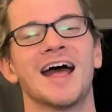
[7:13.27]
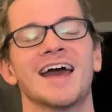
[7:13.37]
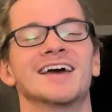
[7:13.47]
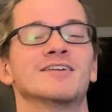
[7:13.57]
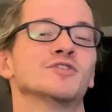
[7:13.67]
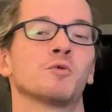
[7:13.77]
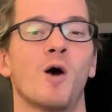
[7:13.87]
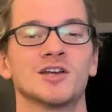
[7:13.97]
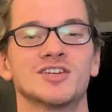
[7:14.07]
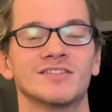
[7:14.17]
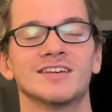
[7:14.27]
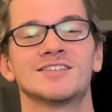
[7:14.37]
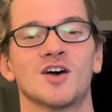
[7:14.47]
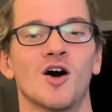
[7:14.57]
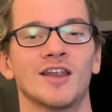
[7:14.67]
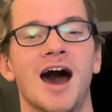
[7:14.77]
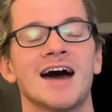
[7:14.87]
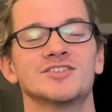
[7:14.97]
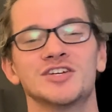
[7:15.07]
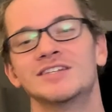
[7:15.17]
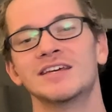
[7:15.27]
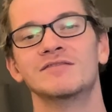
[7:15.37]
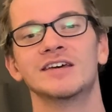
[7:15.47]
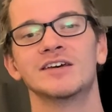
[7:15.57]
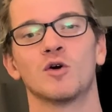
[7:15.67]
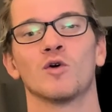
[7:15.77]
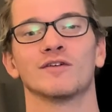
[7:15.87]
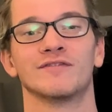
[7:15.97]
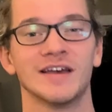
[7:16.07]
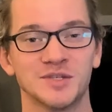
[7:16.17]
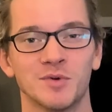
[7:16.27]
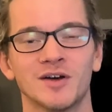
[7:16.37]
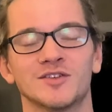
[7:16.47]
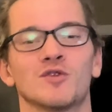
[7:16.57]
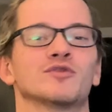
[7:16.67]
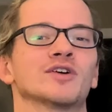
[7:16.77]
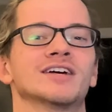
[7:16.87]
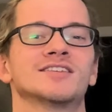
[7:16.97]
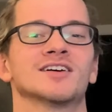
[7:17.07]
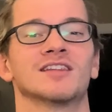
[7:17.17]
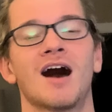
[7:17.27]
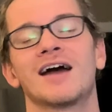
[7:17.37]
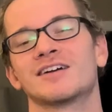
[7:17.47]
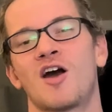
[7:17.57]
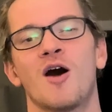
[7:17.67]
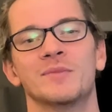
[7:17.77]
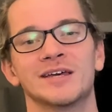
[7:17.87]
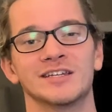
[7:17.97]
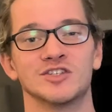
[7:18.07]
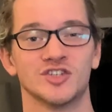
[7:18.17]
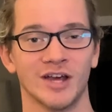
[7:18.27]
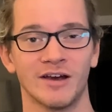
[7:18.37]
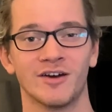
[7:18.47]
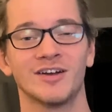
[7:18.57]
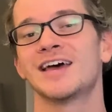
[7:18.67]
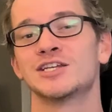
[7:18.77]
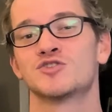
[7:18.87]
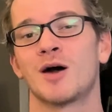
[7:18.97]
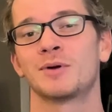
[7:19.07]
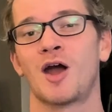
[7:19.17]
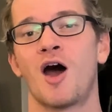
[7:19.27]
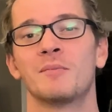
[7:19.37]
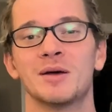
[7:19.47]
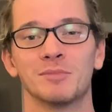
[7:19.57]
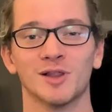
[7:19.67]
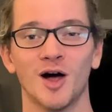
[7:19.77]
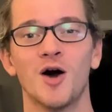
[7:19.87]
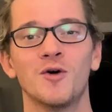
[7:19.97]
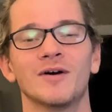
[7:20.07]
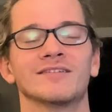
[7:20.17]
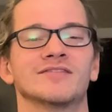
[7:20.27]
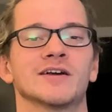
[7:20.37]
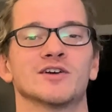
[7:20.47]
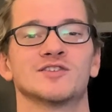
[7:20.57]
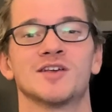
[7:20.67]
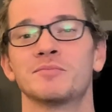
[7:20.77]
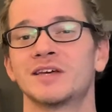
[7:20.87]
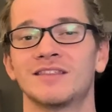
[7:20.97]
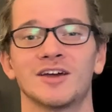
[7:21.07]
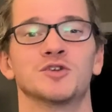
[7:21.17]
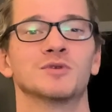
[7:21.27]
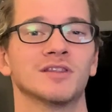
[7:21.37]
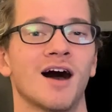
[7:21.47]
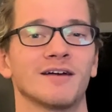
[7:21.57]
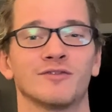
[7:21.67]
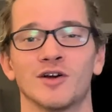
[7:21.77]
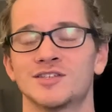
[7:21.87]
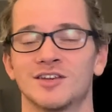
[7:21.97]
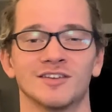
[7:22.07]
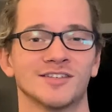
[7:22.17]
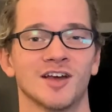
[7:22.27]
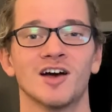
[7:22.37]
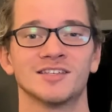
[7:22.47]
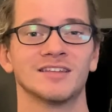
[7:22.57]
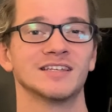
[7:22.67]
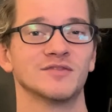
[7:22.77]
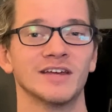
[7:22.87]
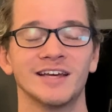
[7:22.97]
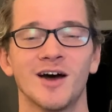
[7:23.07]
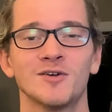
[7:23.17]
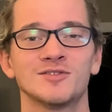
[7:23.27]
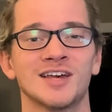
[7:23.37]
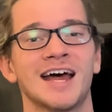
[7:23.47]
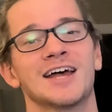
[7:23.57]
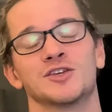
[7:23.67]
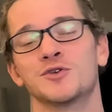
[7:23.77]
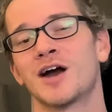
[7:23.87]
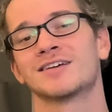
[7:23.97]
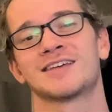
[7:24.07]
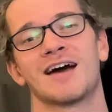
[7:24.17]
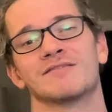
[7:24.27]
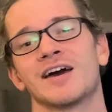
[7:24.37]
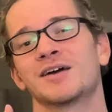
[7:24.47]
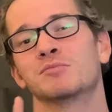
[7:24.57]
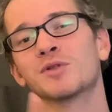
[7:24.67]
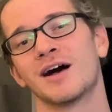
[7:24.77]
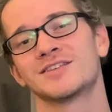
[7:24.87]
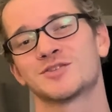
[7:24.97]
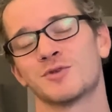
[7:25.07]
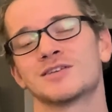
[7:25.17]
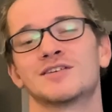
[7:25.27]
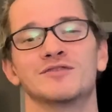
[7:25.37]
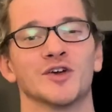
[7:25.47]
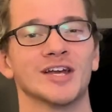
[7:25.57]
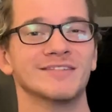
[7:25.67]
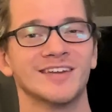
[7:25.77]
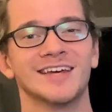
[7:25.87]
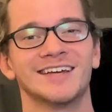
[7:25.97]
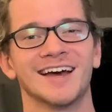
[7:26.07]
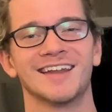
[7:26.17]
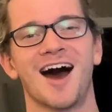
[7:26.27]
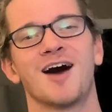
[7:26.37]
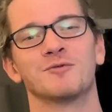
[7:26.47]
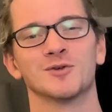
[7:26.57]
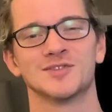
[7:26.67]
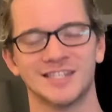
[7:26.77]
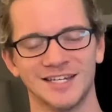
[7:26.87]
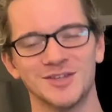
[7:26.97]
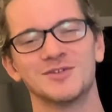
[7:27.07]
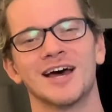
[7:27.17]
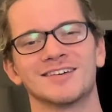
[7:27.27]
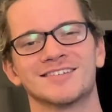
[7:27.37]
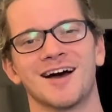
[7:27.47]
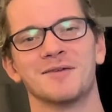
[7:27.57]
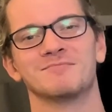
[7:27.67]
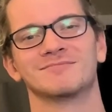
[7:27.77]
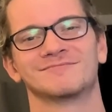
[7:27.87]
And if you're watching this on IGTV or Facebook, don't forget to like, comment, and share, and drop a comment below if there's something that you would like for us to discuss in these videos. You guys have a blessed rest of your evening, and I will see you next time.